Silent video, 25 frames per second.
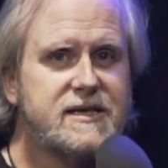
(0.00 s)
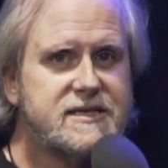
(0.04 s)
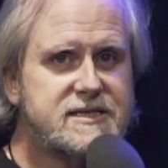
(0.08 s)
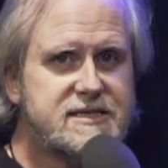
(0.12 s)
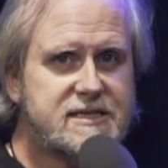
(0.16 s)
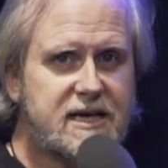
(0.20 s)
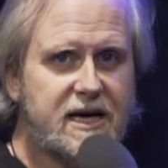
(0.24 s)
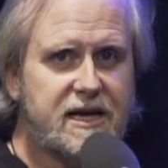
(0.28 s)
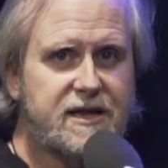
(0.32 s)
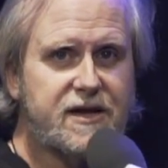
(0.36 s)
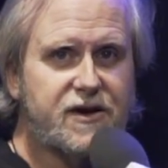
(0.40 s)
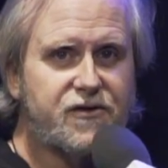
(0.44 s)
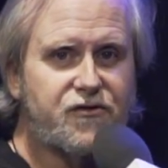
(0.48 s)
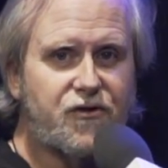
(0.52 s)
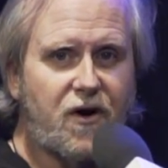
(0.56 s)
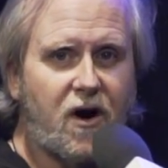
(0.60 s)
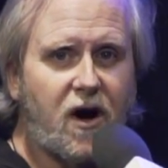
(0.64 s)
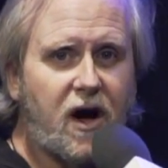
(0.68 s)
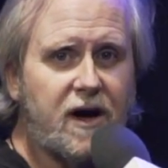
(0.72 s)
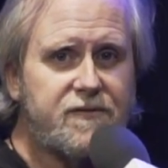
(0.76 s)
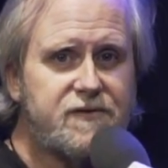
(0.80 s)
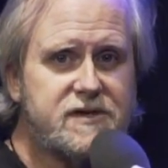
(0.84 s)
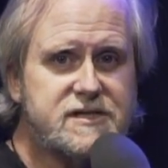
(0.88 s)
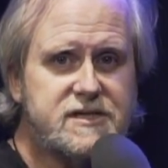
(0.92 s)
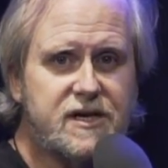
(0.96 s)
see the
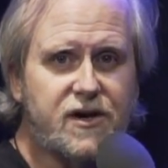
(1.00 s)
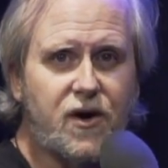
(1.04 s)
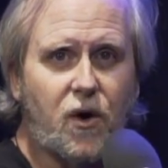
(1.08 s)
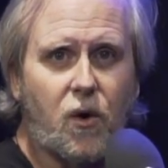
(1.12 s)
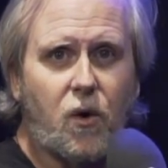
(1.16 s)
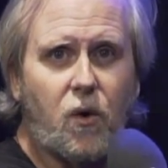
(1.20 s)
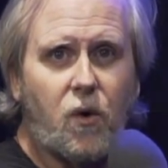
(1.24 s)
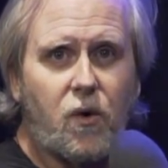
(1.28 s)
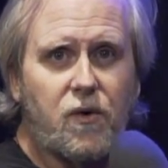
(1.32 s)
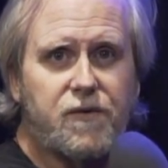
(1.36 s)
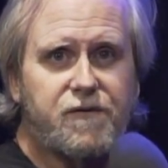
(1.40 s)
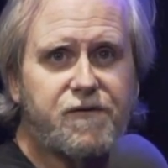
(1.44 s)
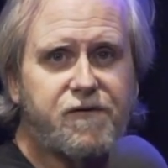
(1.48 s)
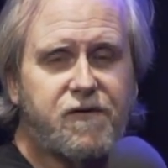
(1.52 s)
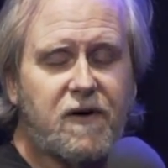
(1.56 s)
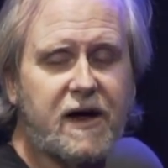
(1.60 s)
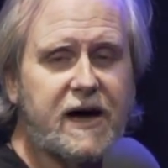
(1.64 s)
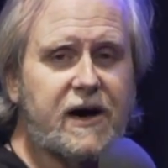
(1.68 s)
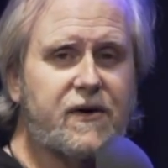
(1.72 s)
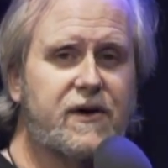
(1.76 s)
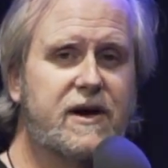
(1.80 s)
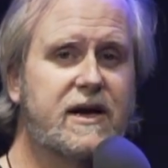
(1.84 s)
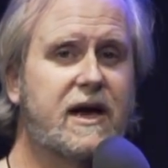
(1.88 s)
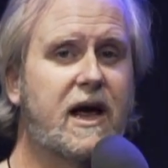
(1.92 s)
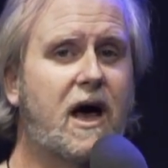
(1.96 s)
drivers and the horn
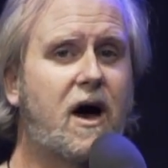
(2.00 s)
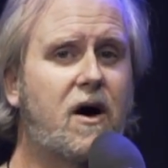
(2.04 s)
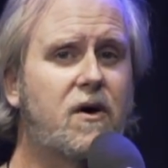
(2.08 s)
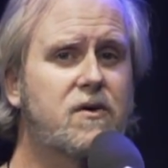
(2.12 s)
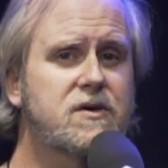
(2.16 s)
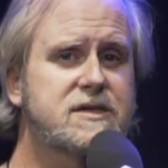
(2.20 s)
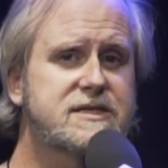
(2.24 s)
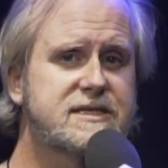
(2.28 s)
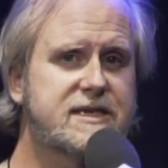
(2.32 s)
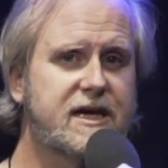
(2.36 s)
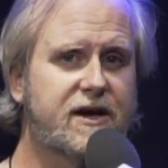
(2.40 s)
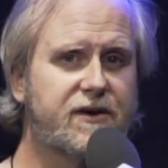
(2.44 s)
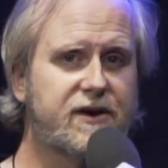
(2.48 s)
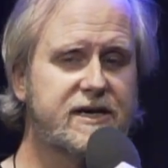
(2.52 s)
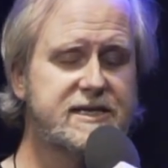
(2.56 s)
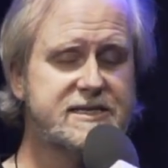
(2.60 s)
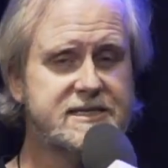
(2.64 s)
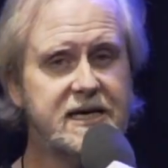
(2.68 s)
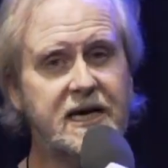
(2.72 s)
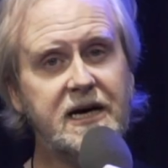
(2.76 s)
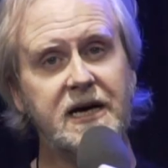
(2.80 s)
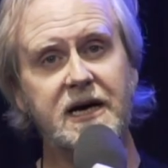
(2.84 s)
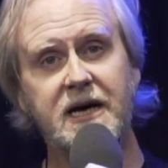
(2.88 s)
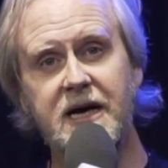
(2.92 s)
flare in the old series.